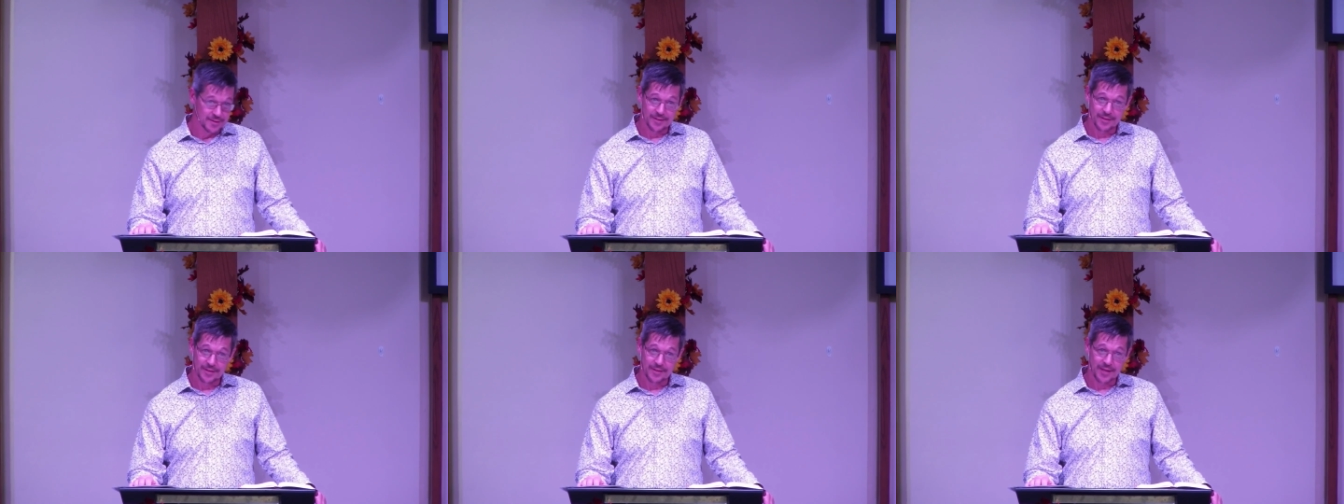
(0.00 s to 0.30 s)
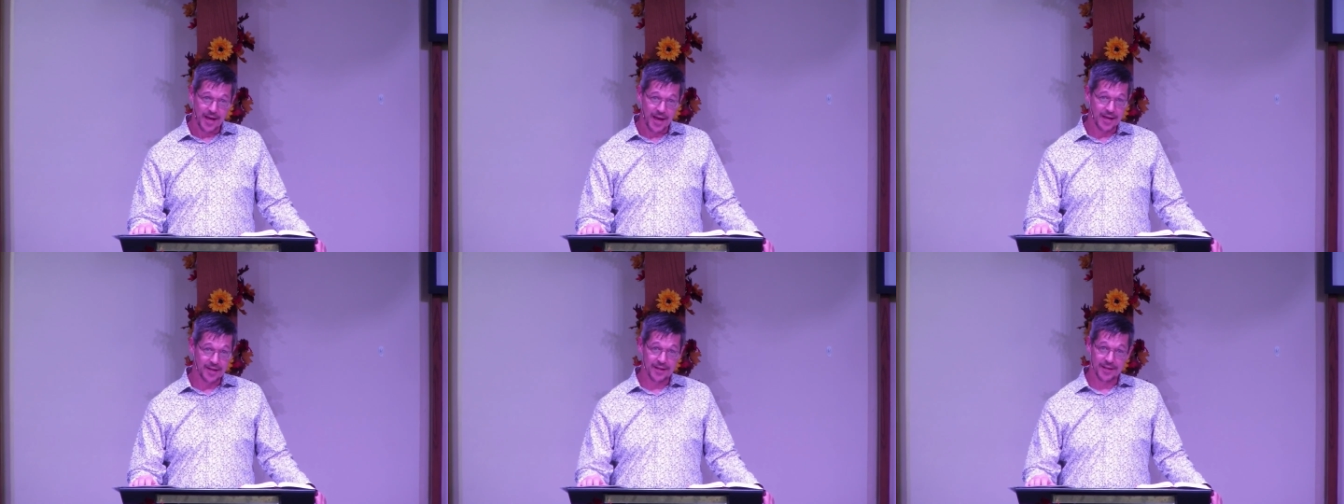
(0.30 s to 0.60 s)

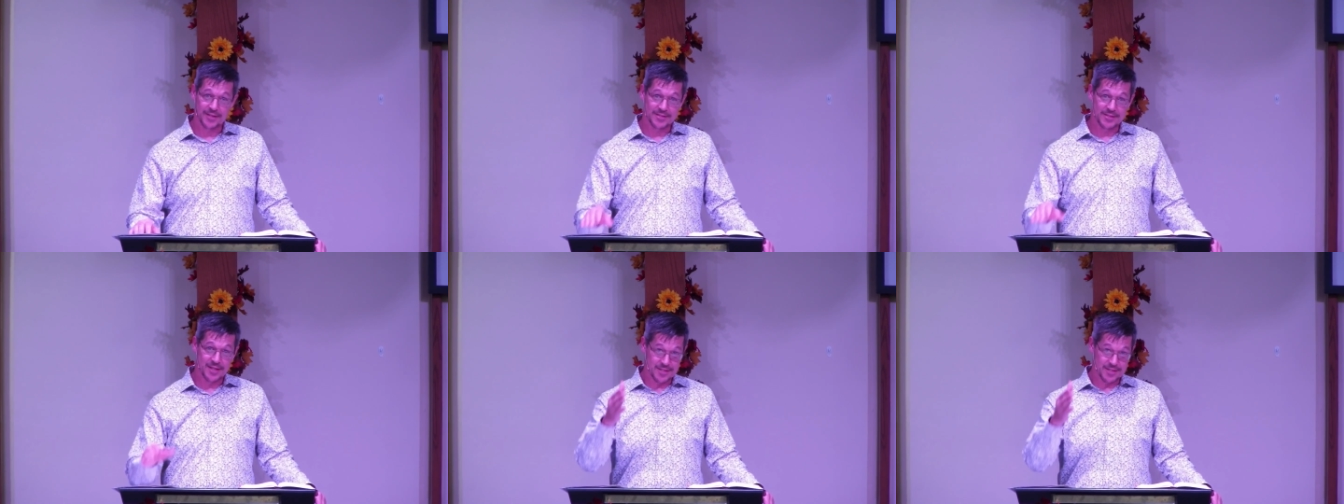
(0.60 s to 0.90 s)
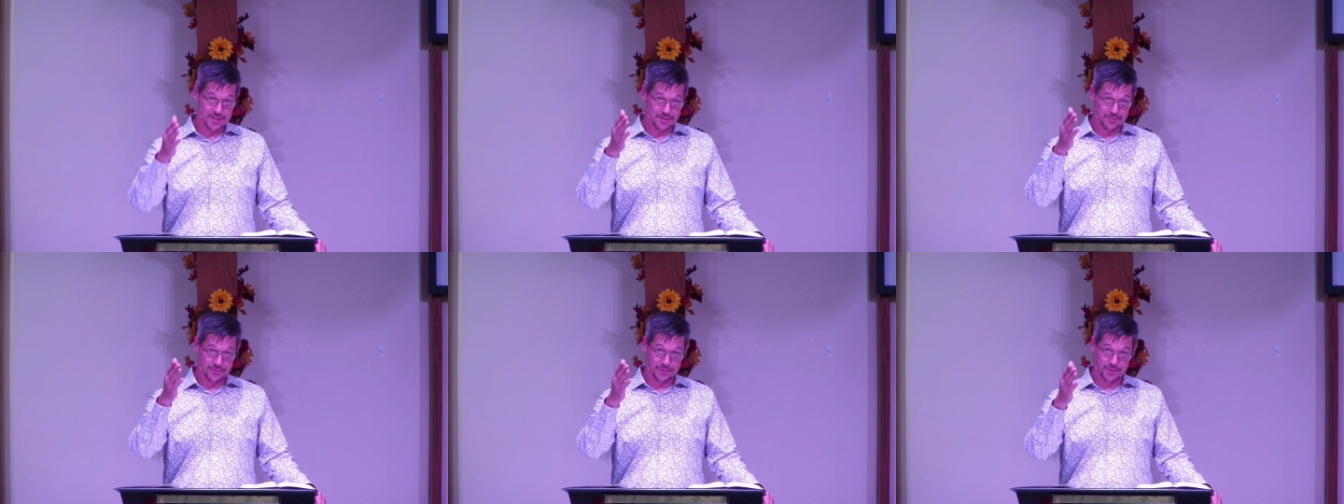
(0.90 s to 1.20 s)
Haley and Tessa,
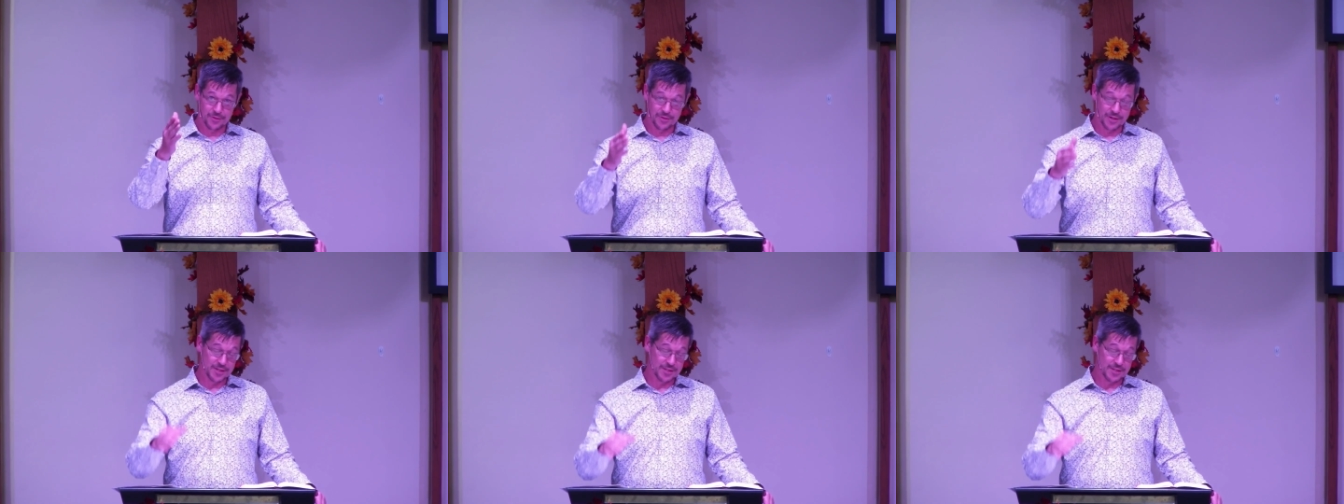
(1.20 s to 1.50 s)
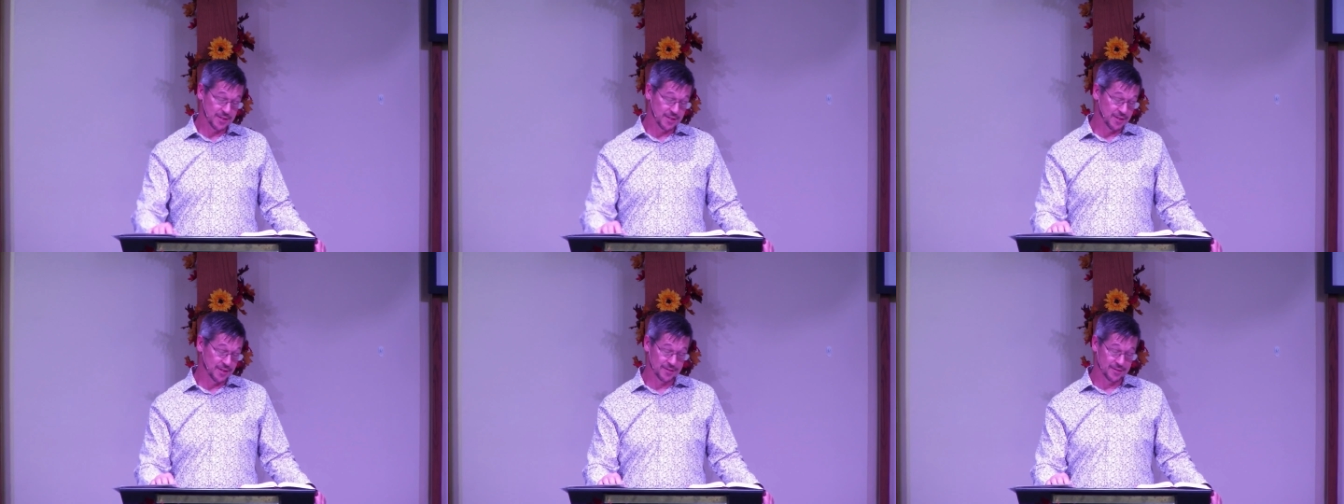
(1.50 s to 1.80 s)
if you're listening,
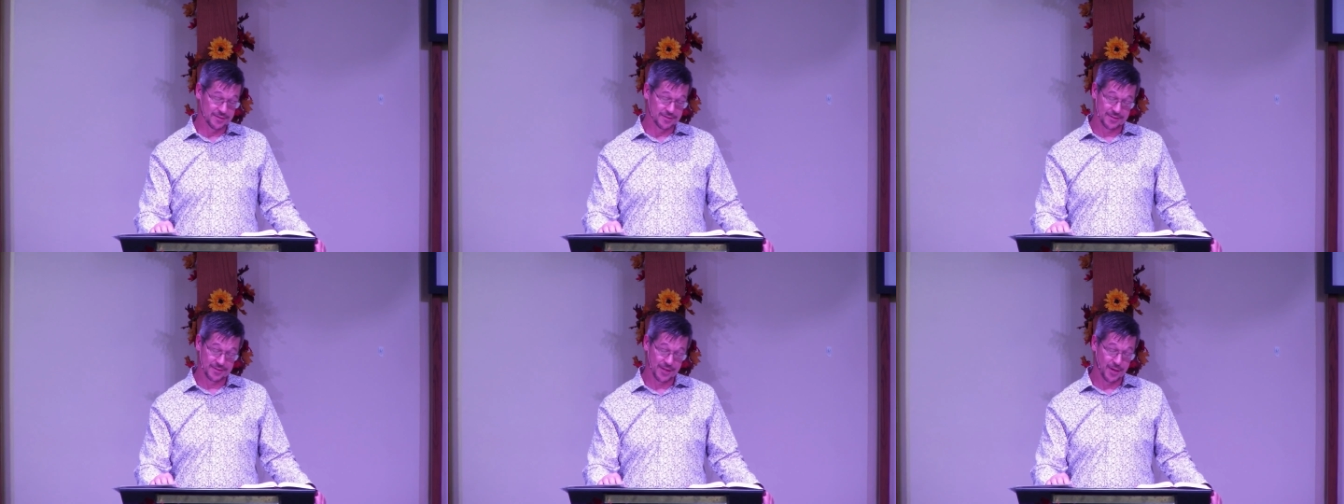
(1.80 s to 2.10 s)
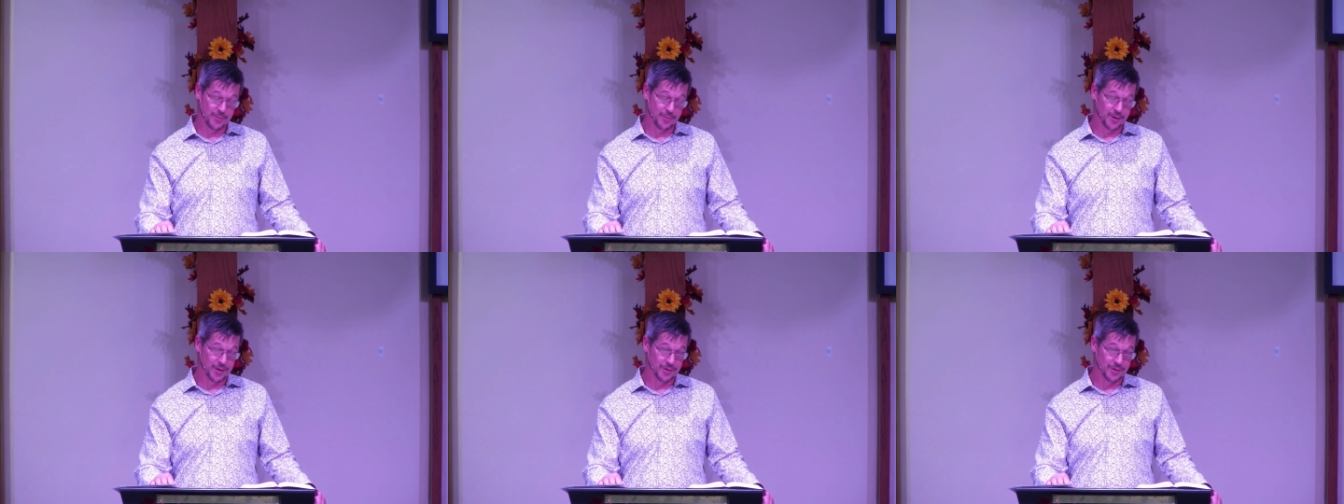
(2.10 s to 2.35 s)
come on.